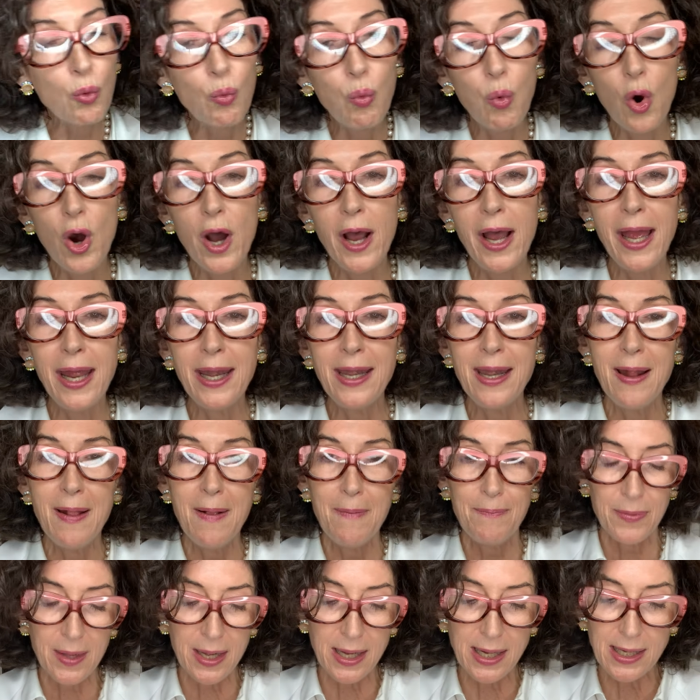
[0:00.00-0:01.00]
one
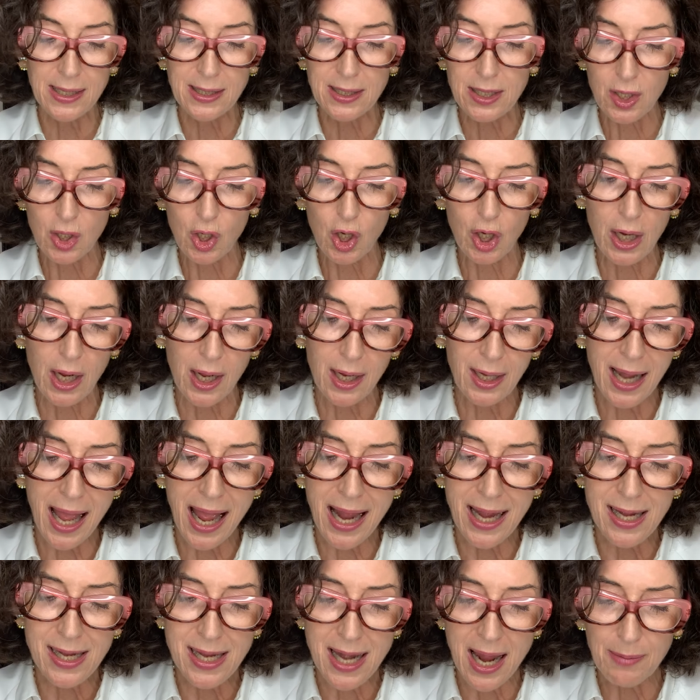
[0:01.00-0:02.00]
is, look, a
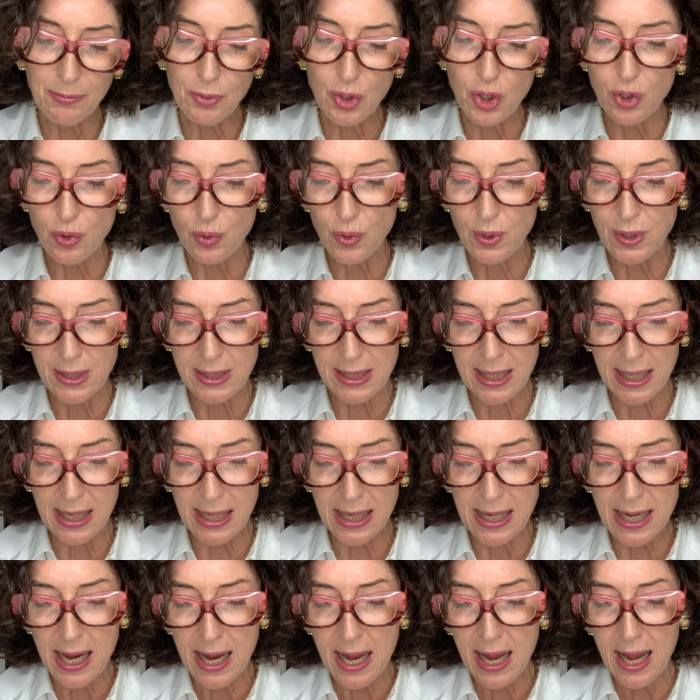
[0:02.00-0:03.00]
lot of times you
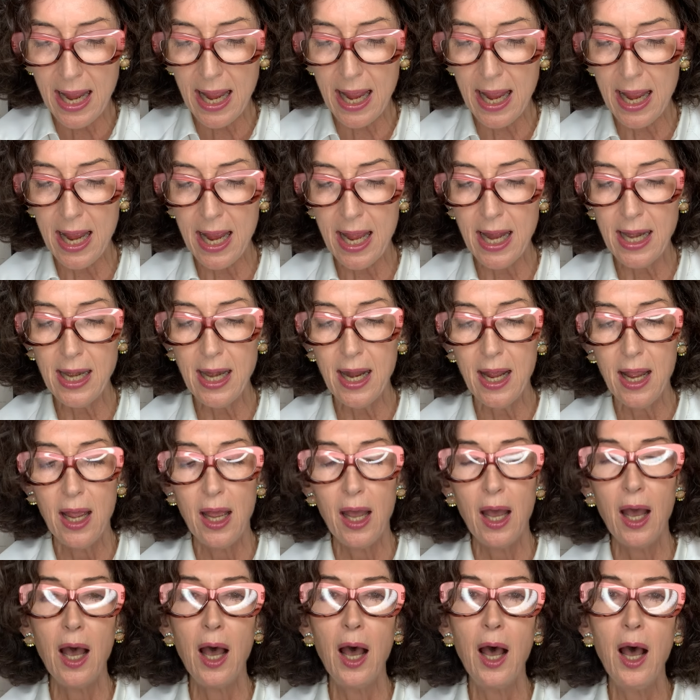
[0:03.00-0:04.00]
see, and
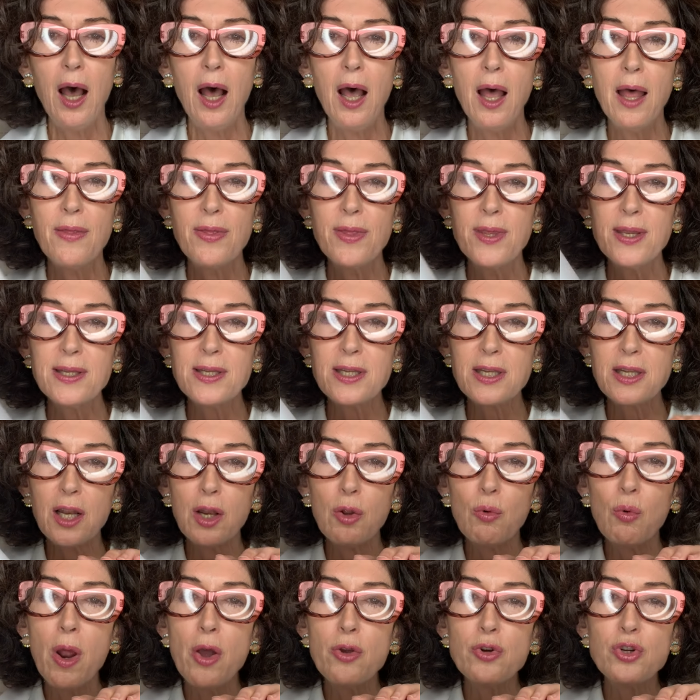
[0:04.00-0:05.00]
this
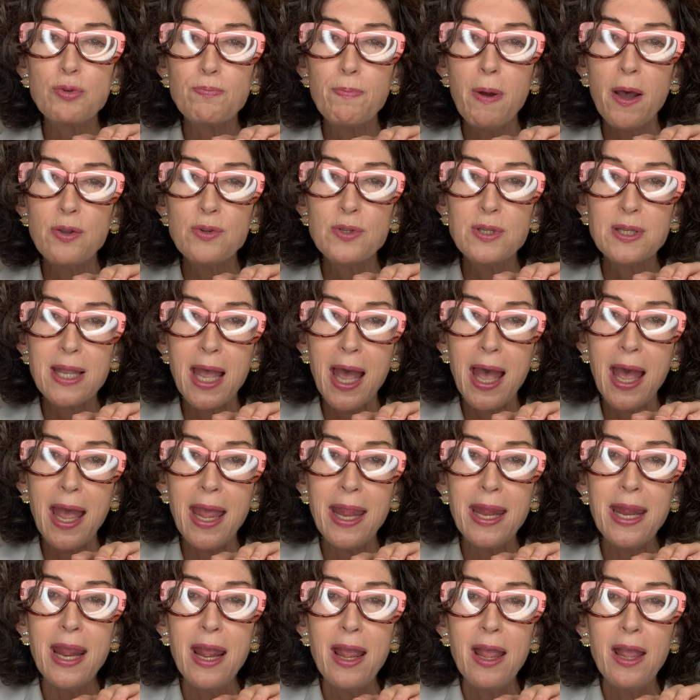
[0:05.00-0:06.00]
La
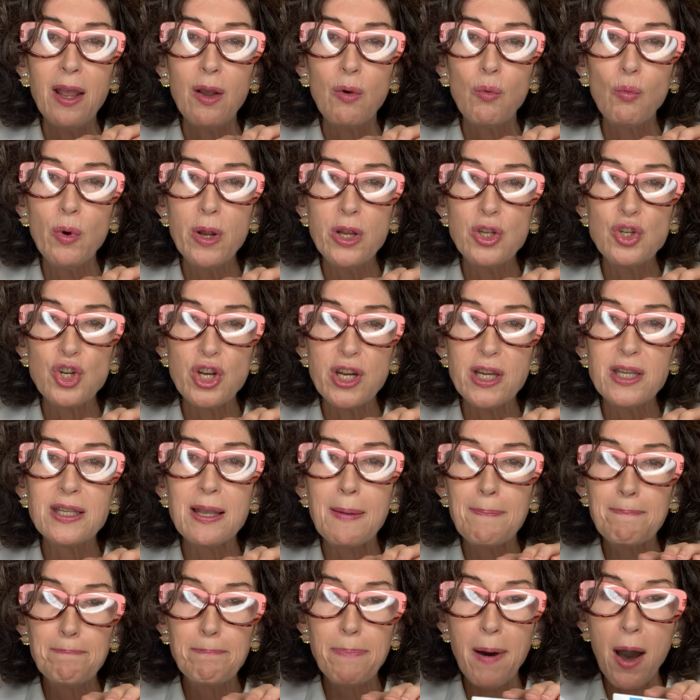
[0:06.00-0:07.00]
Roche-Posay, which is
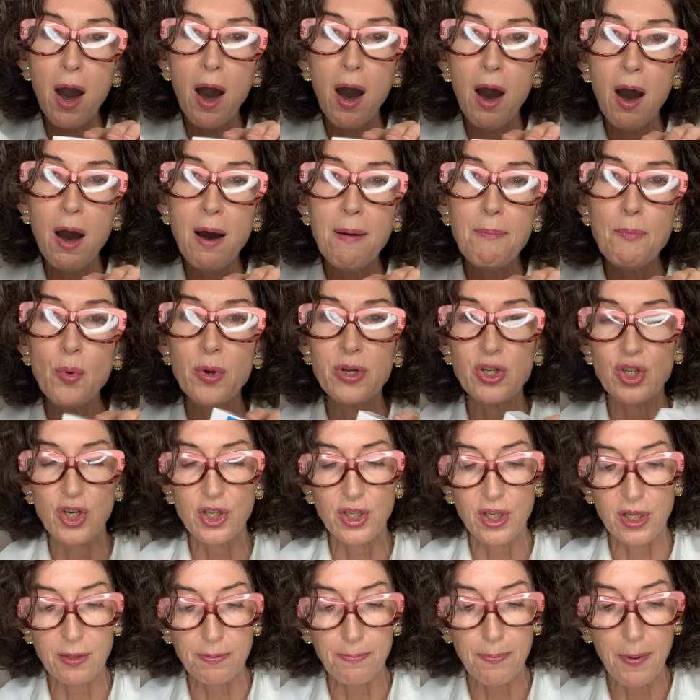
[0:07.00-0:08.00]
a balm, which
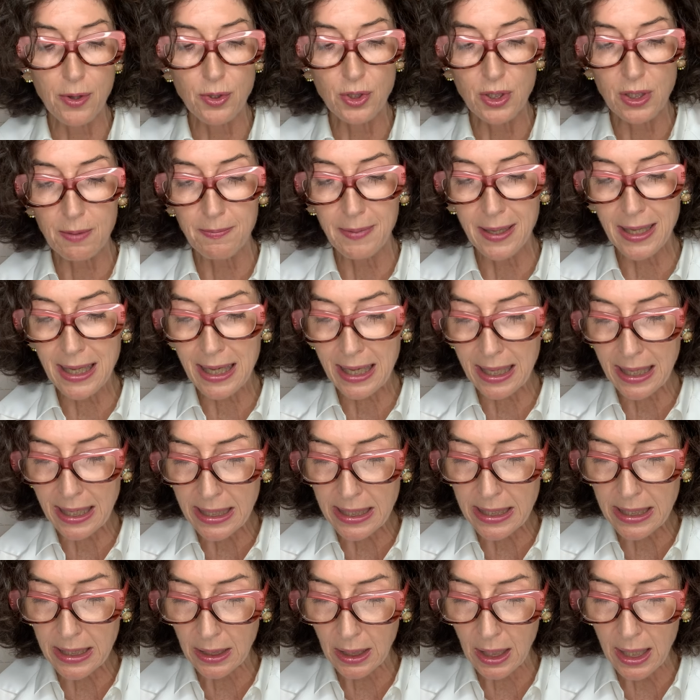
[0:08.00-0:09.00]
is supposed to be
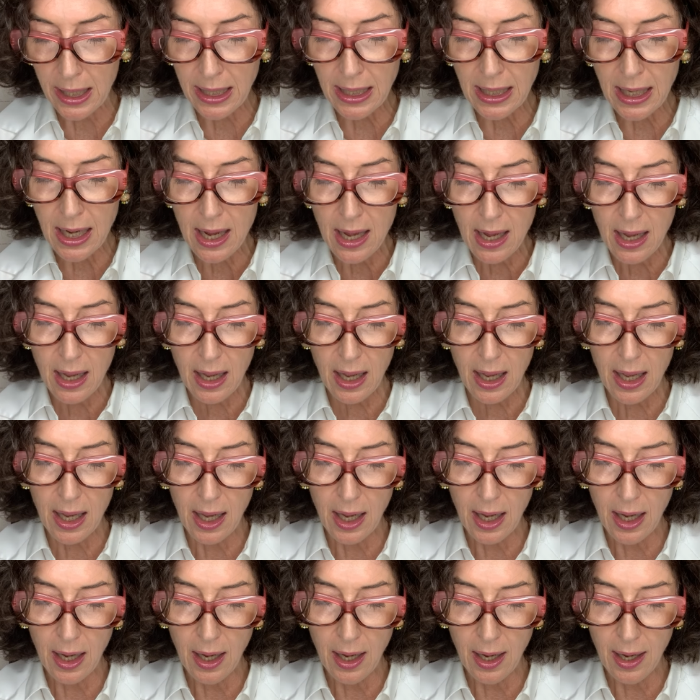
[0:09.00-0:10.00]
healing,
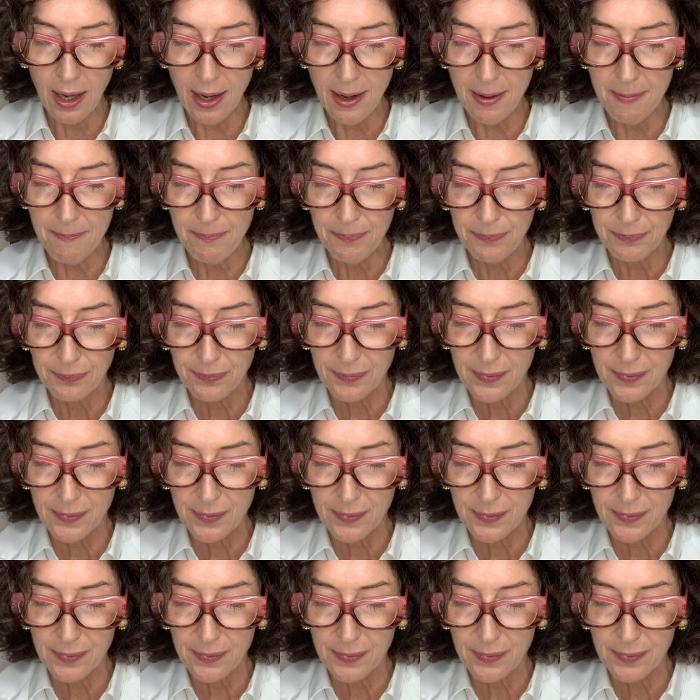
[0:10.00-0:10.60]
and